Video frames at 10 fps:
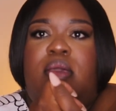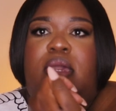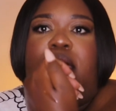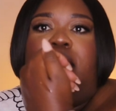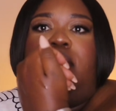
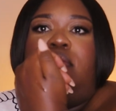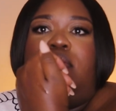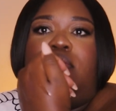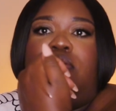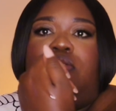Yeah.
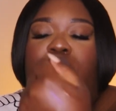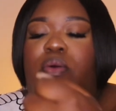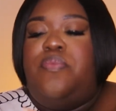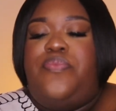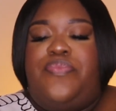
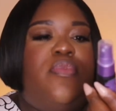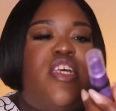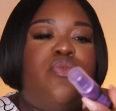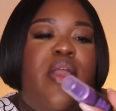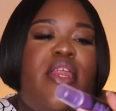So
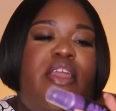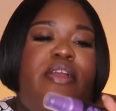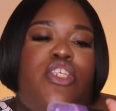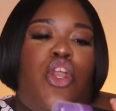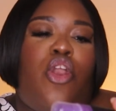this right here
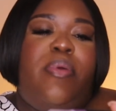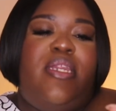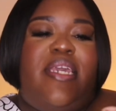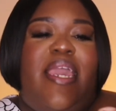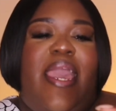is Urban
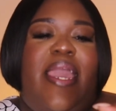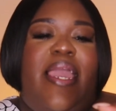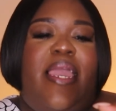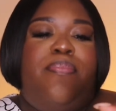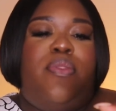
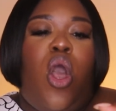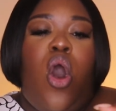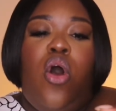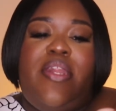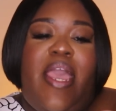Decay
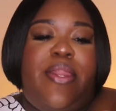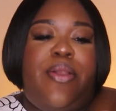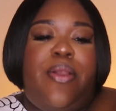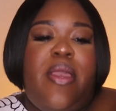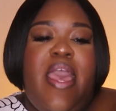All
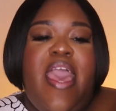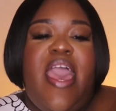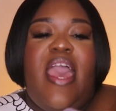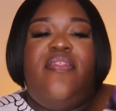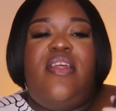Nighter.
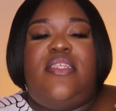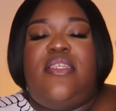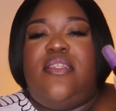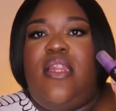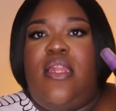And this
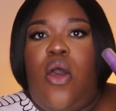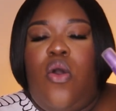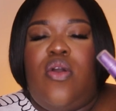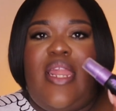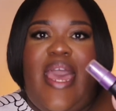is the
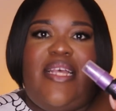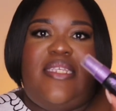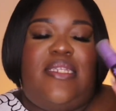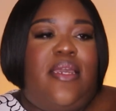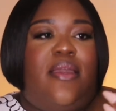long
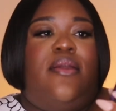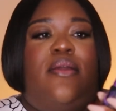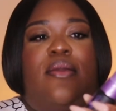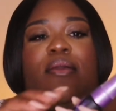lasting